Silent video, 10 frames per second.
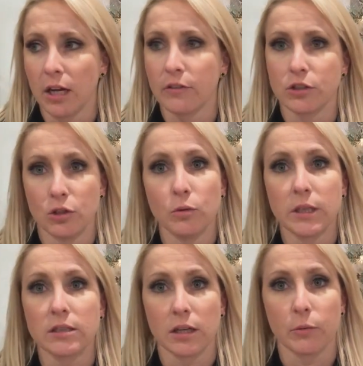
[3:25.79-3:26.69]
every 2
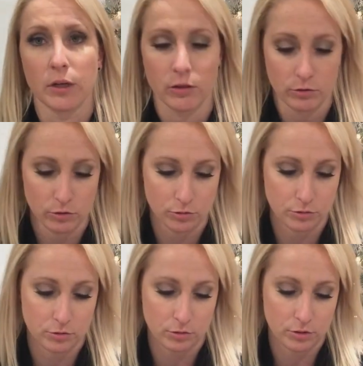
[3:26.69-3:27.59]
weeks that I want to go to the
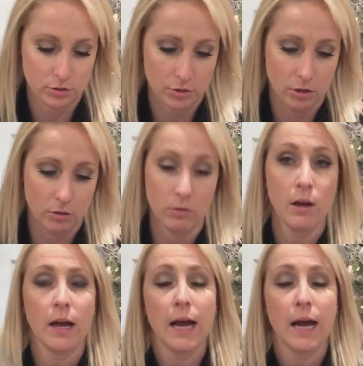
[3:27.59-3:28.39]
grocery store. So